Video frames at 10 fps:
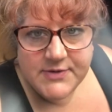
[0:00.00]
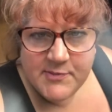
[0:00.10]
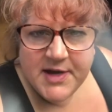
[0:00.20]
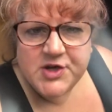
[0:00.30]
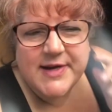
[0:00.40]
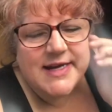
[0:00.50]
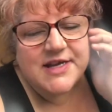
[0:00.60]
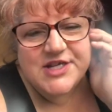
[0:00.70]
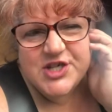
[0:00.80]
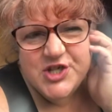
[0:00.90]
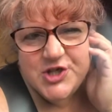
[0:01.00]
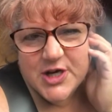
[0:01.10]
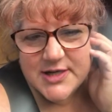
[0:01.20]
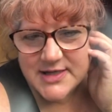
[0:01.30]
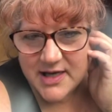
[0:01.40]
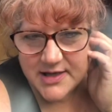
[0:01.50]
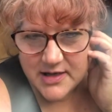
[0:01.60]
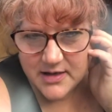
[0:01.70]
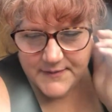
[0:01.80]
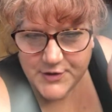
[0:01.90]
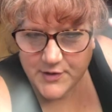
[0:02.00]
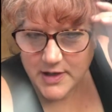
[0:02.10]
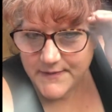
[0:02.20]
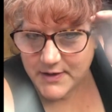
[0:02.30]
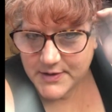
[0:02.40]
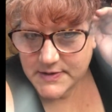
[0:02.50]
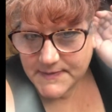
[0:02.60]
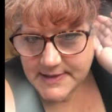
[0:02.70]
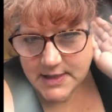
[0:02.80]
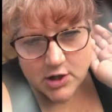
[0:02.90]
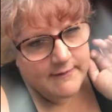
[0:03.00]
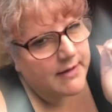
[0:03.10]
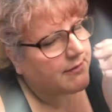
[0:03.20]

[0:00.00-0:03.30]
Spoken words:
for mates with Iain's. Just had a lovely drive here. It's obviously slow around